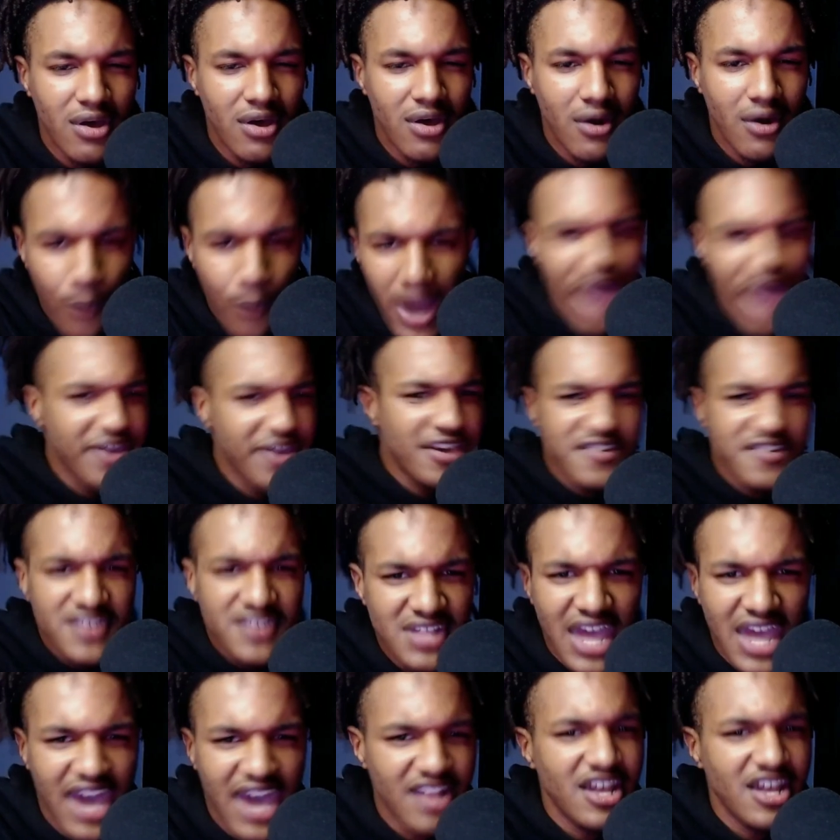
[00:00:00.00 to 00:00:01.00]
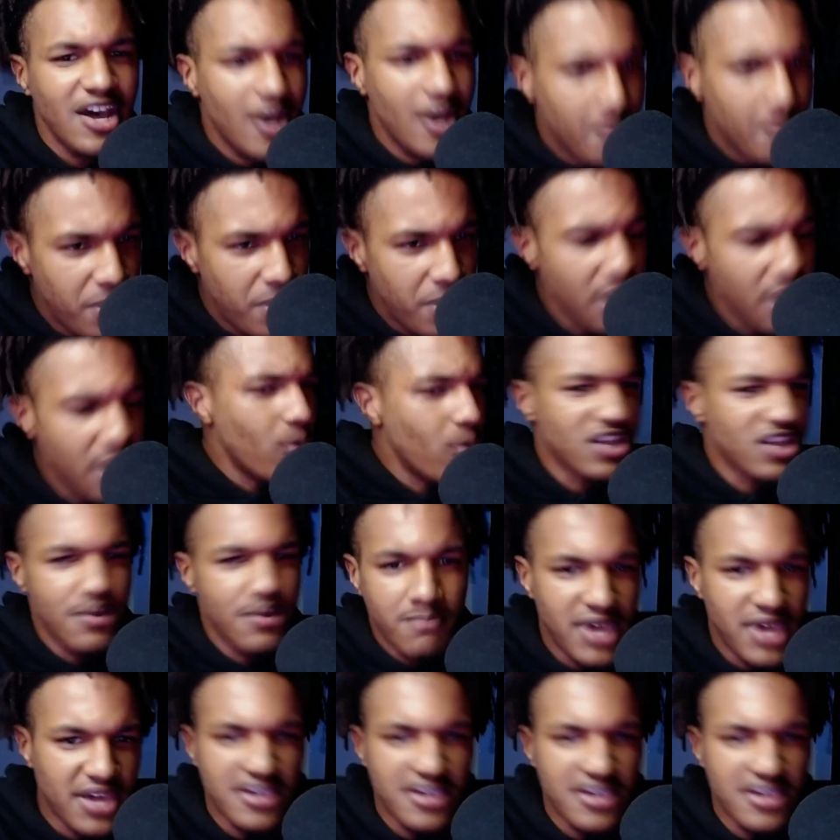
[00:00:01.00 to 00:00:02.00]
Why is it that people want to
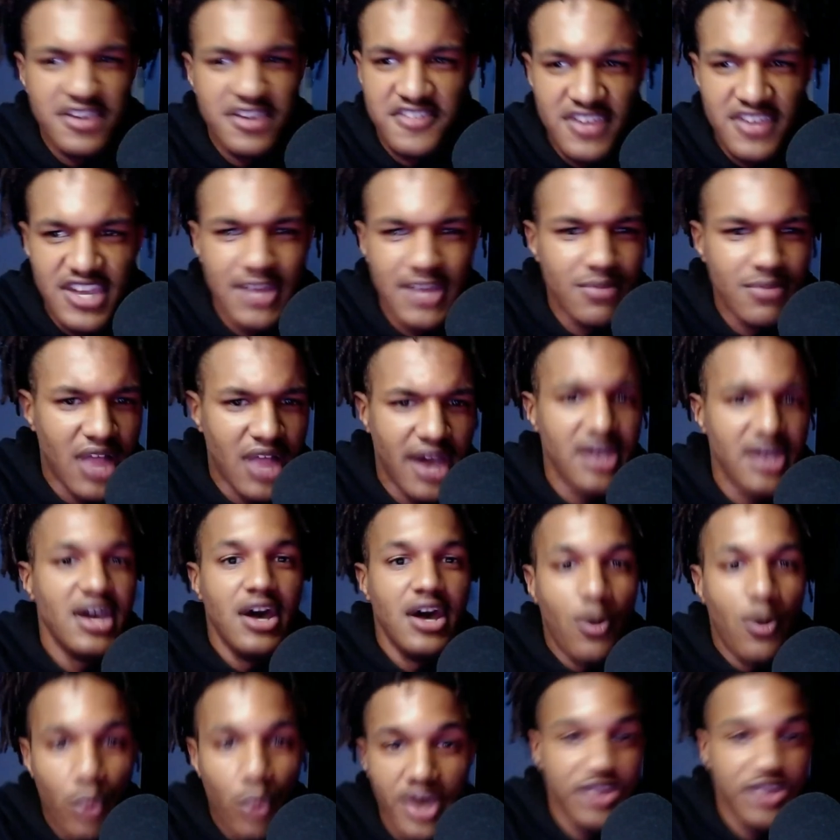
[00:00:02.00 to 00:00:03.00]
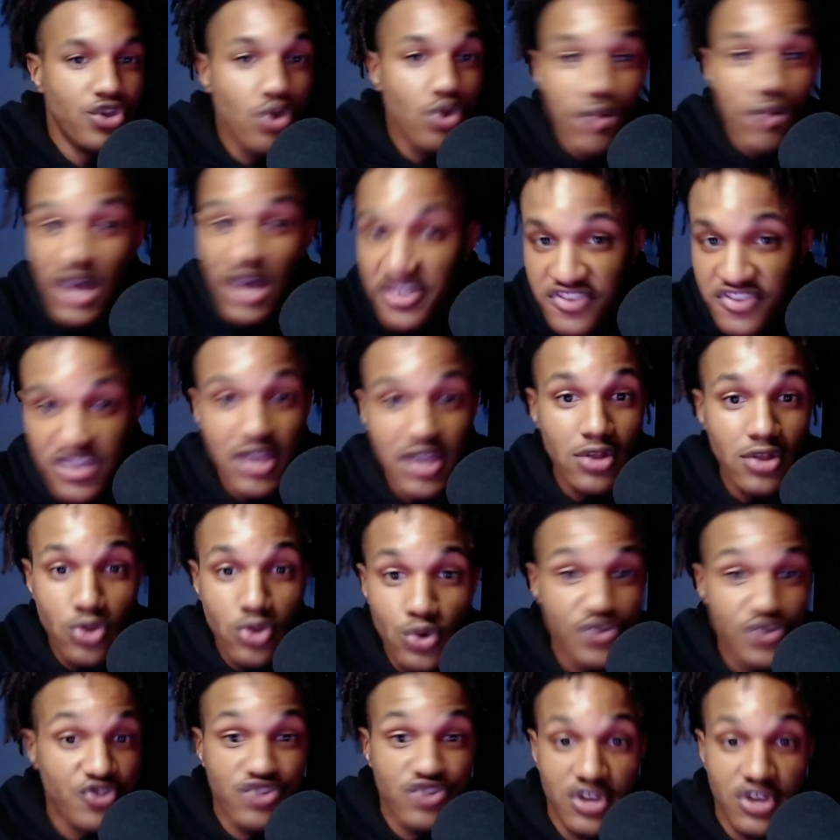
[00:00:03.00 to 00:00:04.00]
make it seem like when USC
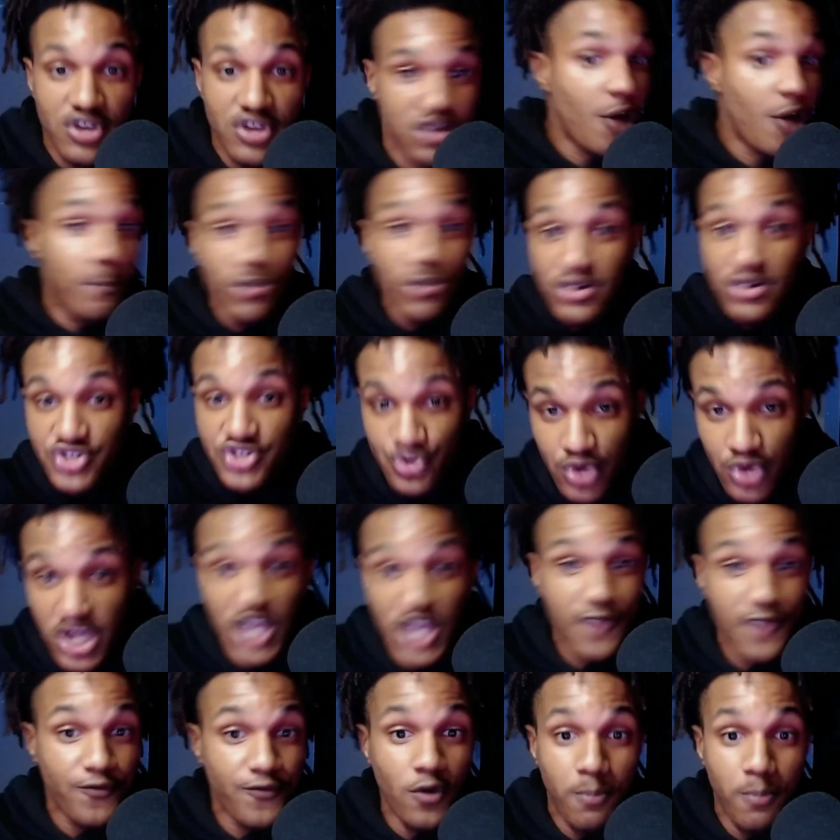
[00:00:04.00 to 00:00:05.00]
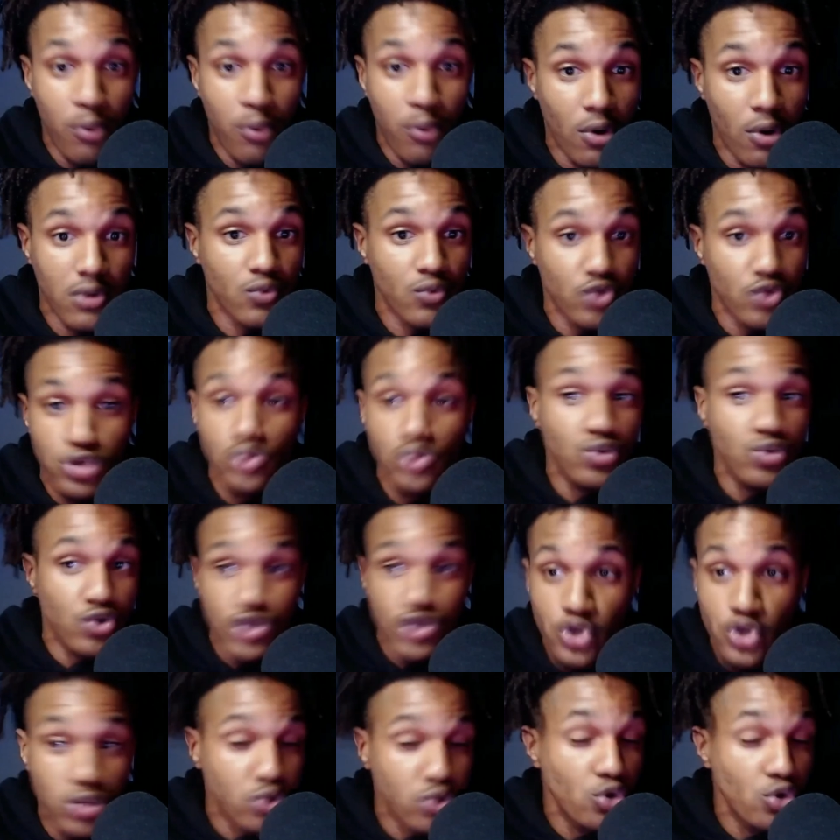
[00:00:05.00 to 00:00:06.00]
loses a couple of transfer portal, lo
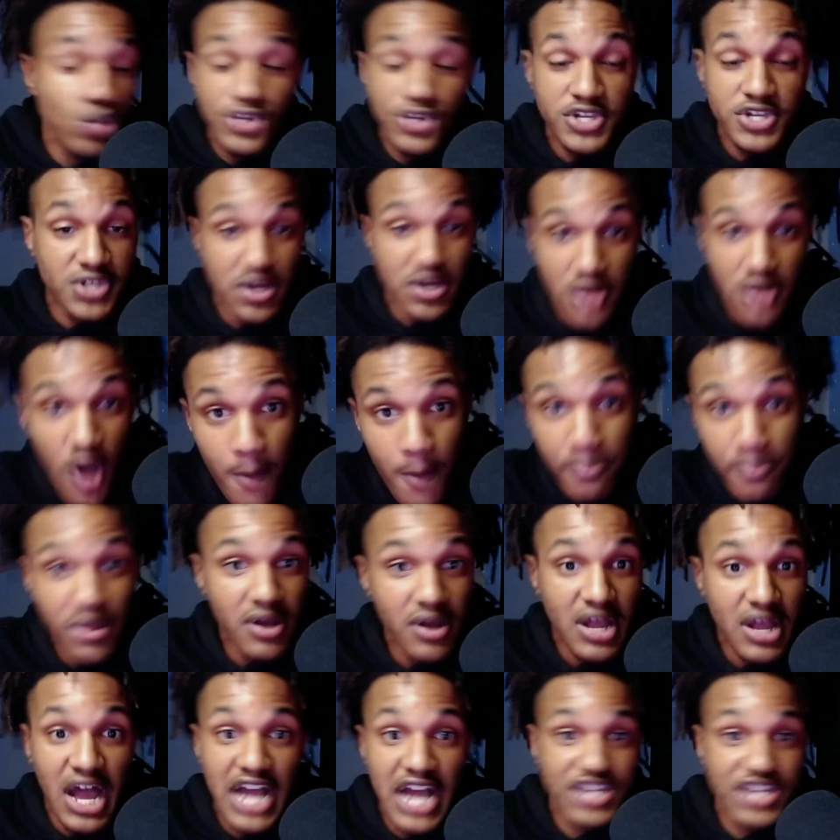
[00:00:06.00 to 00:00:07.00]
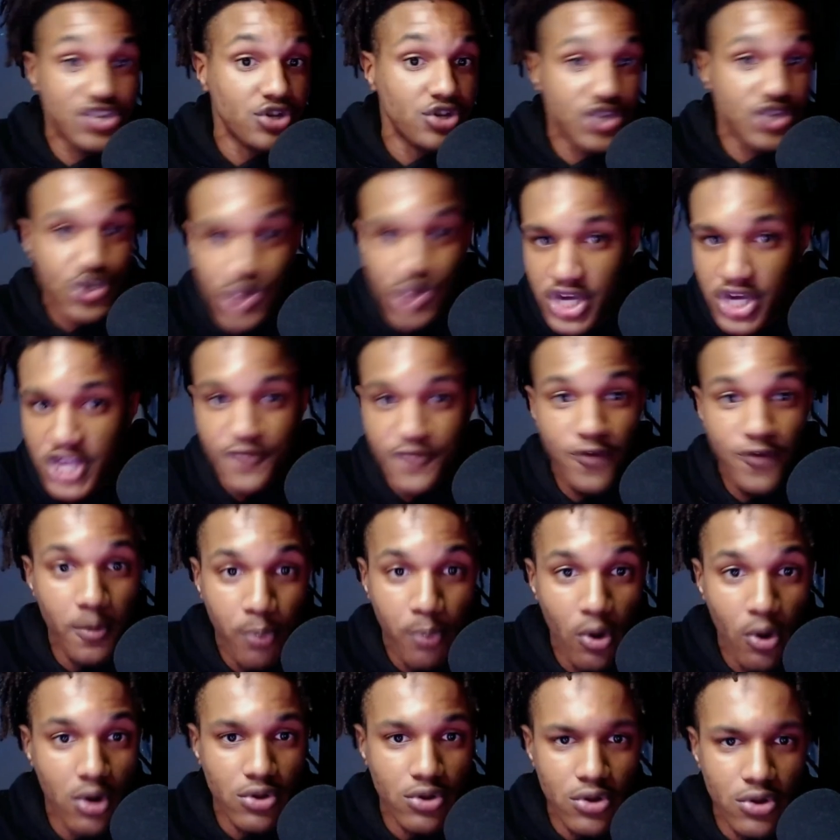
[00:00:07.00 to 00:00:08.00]
you loses a couple of guys to the transfer
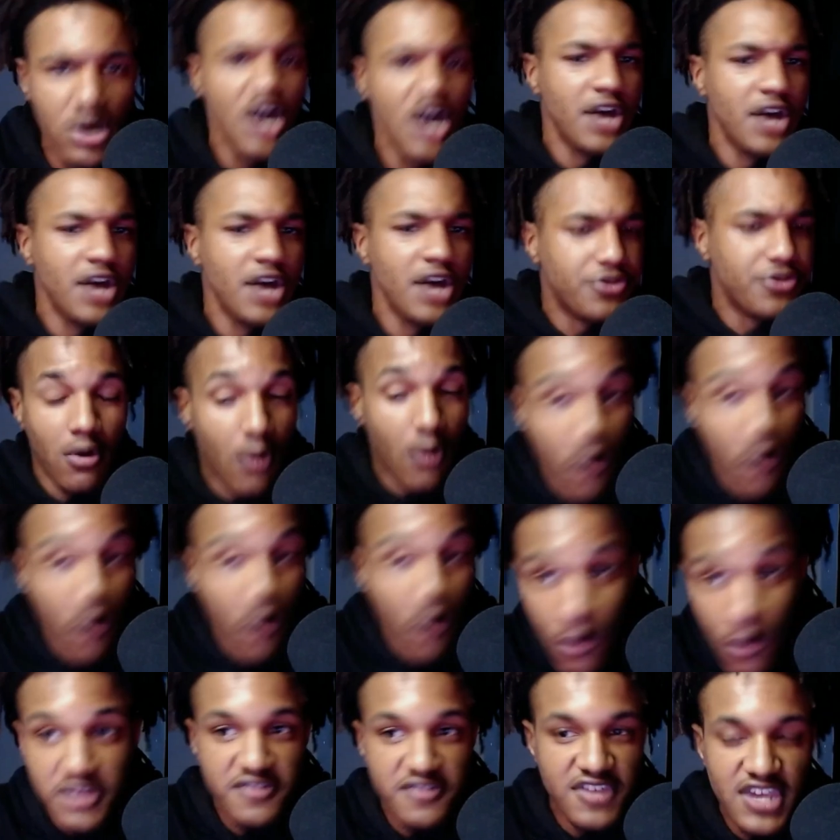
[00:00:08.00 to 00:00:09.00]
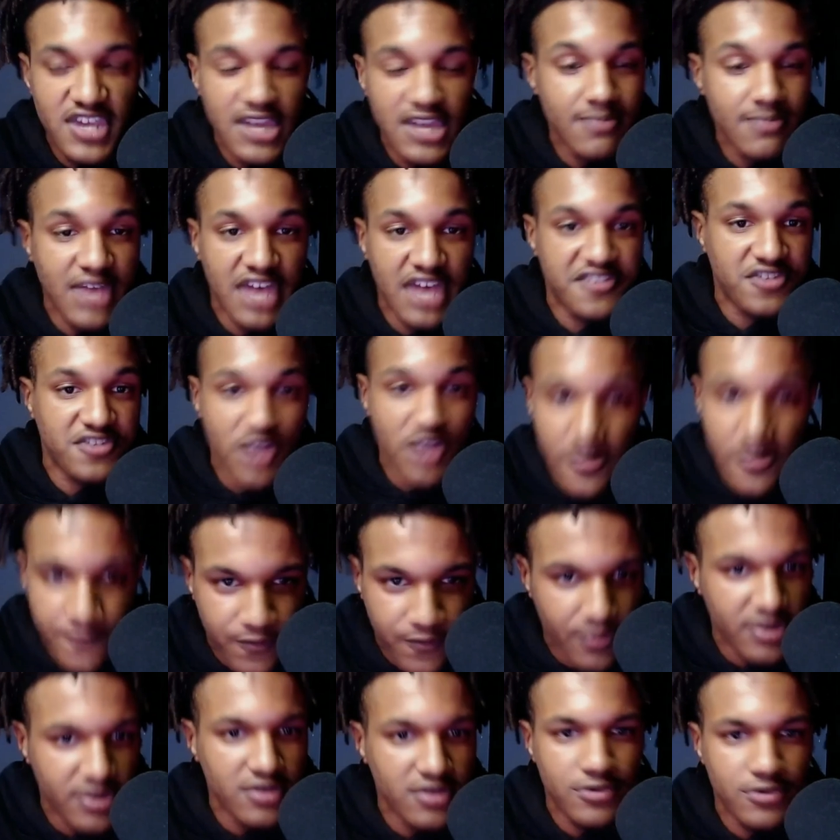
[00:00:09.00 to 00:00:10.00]
portal, they're the only team that's
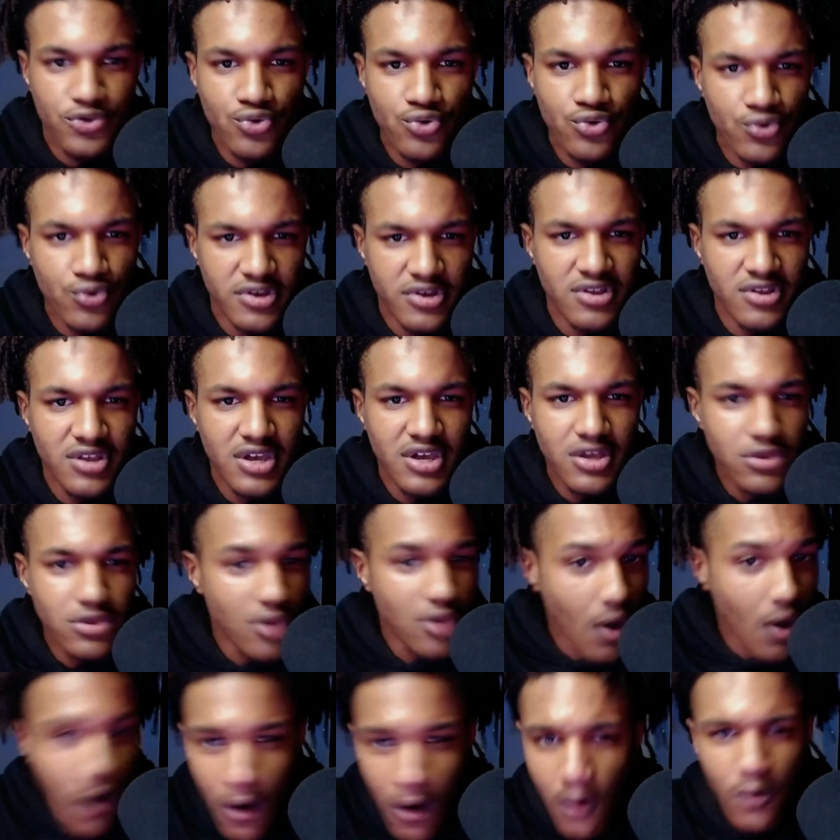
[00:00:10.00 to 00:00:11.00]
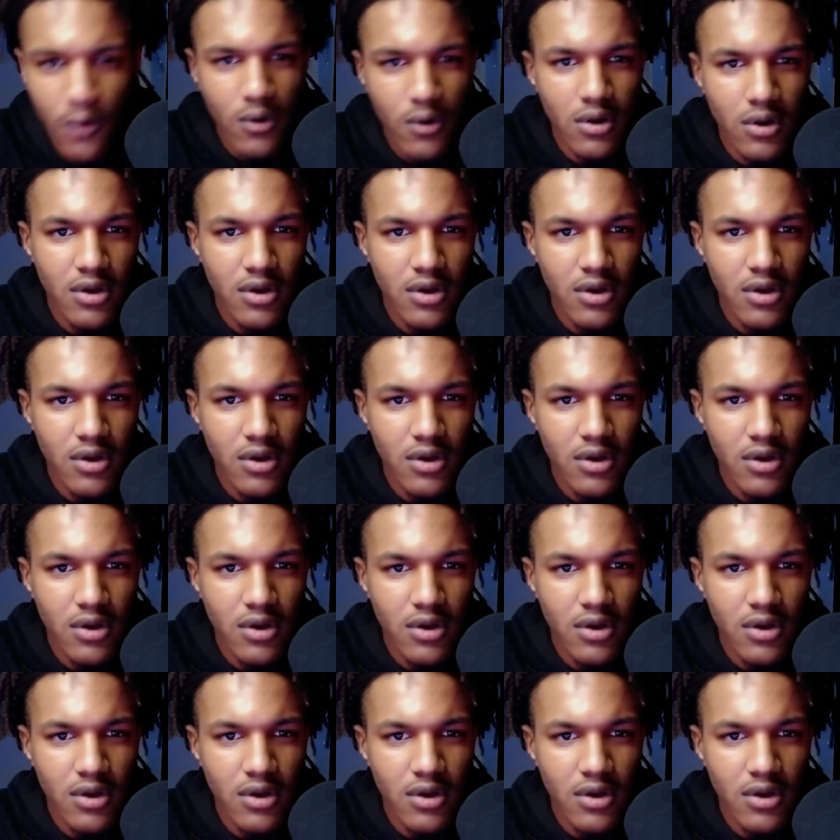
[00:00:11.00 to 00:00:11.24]
suffering through it? No.